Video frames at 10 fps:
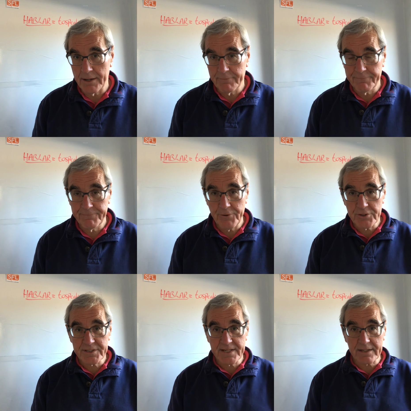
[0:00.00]

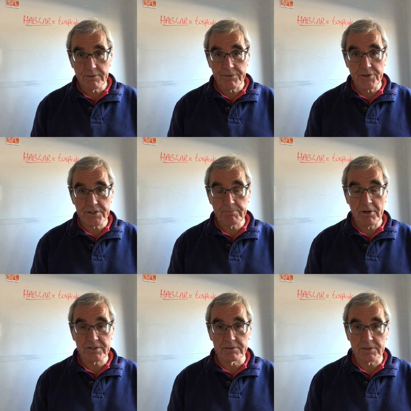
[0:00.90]
first, second and third
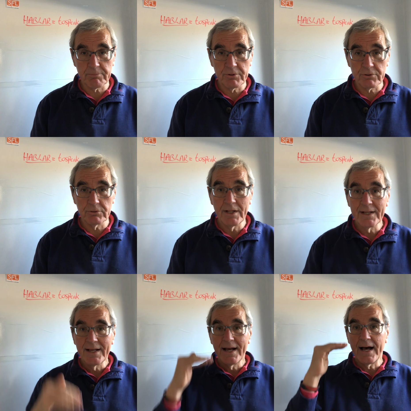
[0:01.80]
persons plural.
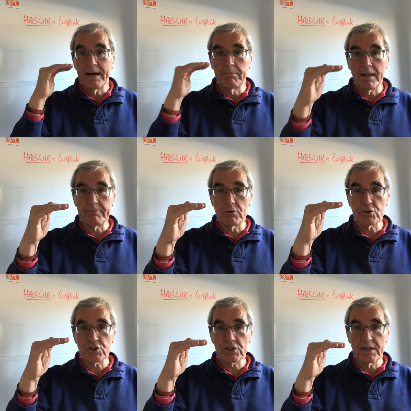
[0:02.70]

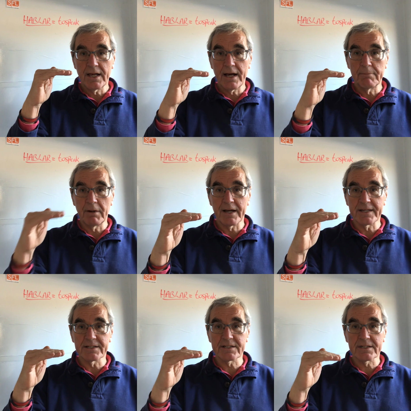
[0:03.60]
Hablamos,
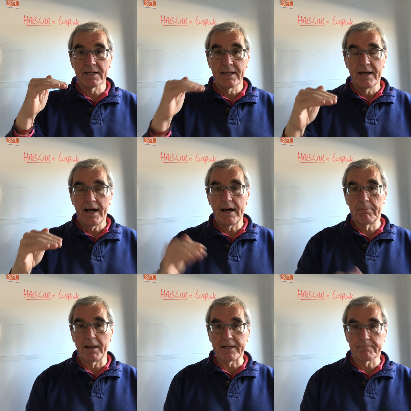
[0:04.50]
habláis,
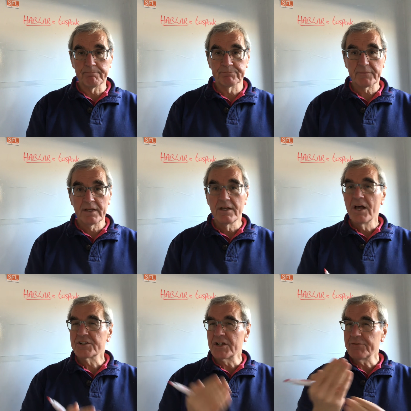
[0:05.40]
hablan.
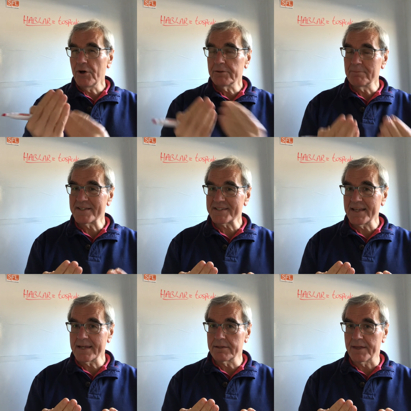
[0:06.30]
So you've heard me
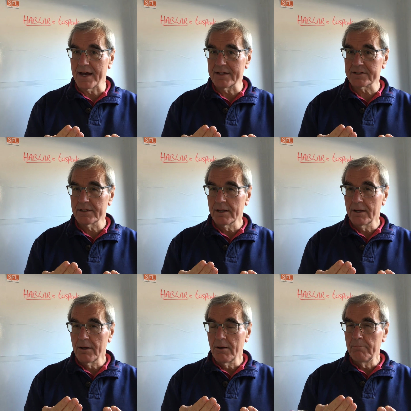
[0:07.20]
say that,
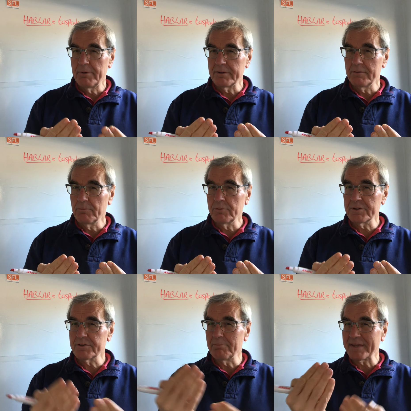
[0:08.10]
but what
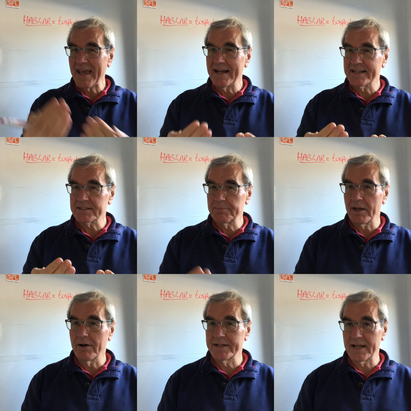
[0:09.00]
are the mechanics
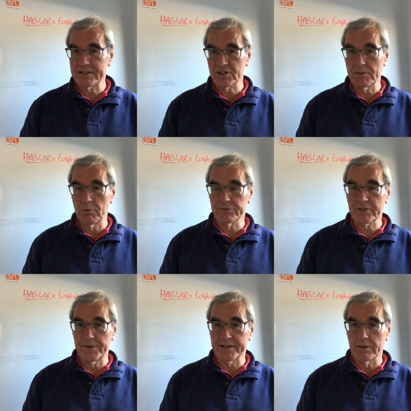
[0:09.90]
behind actually what's
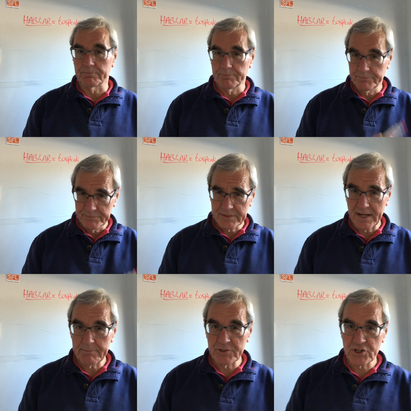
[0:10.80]
going on? So
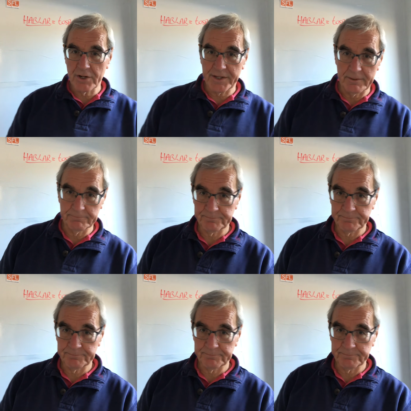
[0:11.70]
let me show you.